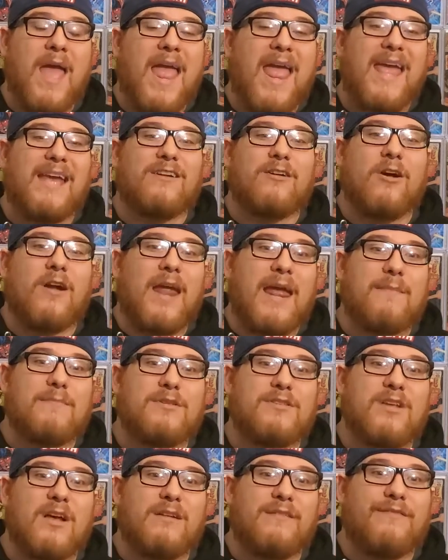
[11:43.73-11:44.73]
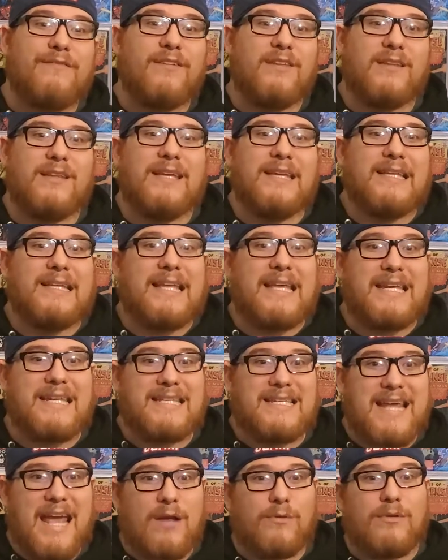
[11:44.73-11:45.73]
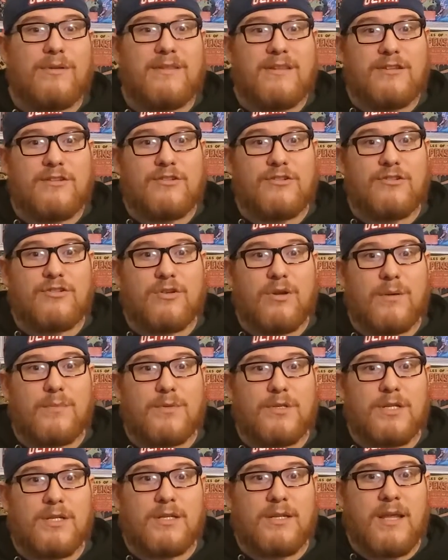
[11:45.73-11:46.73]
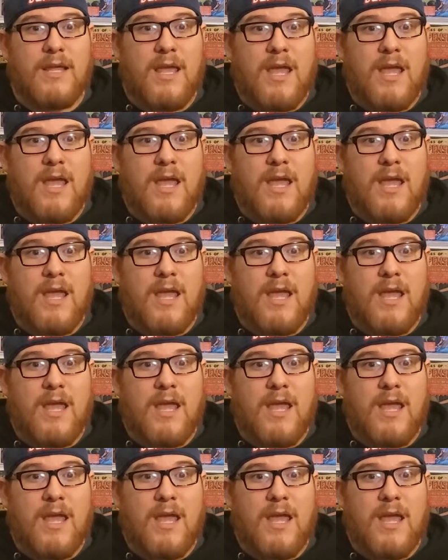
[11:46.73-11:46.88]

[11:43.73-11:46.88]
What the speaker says: and our Amazon affiliate link down in the description.